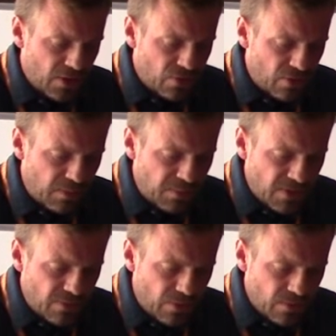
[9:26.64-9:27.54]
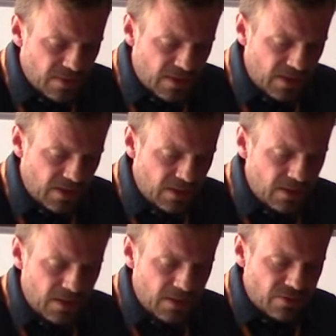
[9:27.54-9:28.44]
to not be enrolled in any
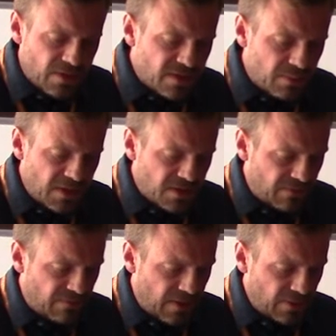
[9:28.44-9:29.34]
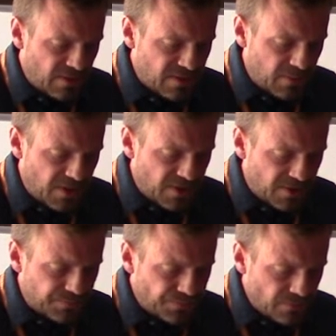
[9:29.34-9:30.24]
traditional means of value
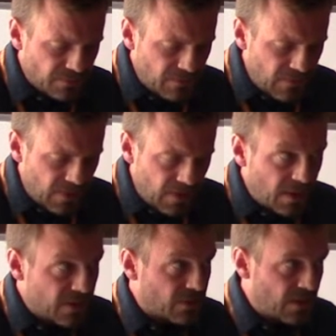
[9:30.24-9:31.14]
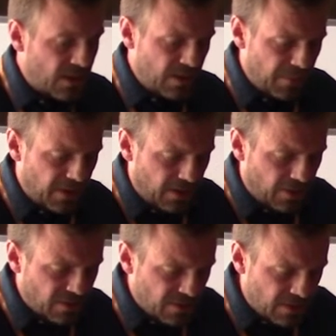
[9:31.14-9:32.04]
estimation. As underlined by
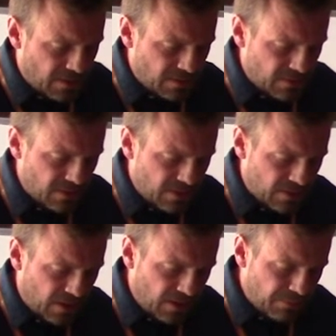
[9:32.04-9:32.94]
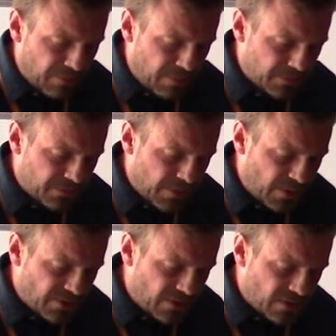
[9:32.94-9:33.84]
Hodgson and Skræb,
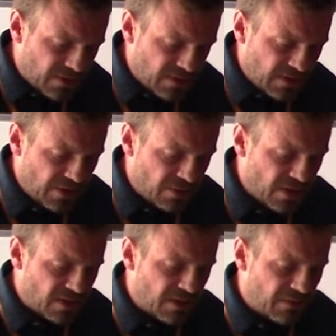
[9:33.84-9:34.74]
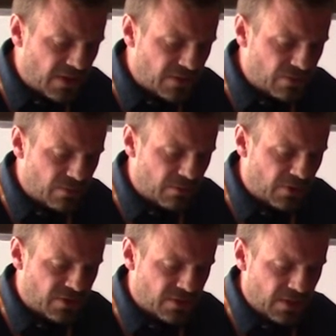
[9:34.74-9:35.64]
amongst others, this situation gives rise to a
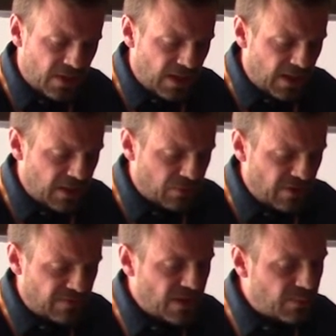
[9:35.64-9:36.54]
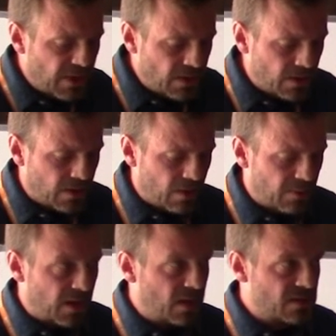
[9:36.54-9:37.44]
much higher degree of independent
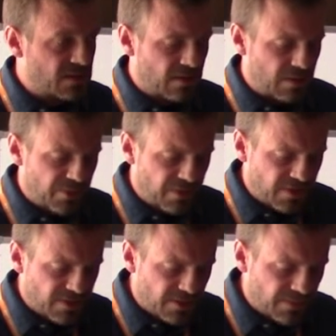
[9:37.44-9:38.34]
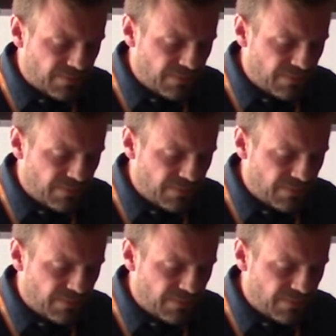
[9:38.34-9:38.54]
economic agency than previously.